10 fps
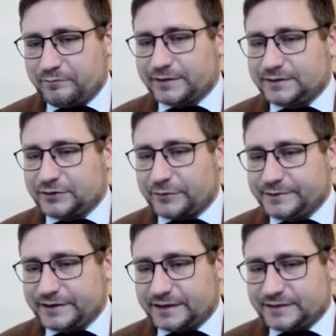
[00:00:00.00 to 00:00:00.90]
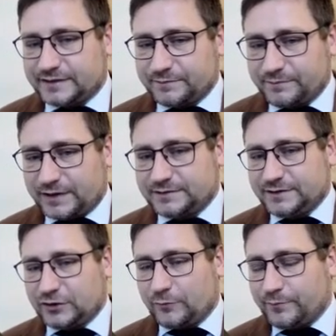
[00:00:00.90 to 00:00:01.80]
badly communicated, and badly
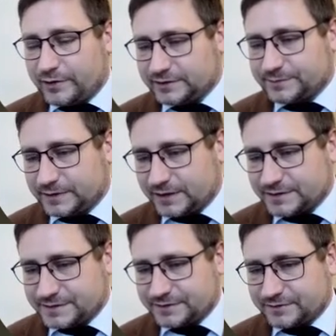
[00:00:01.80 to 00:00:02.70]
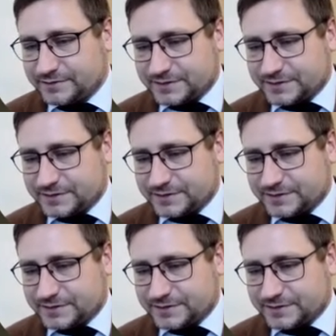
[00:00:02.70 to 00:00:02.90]
compartmentalized theory.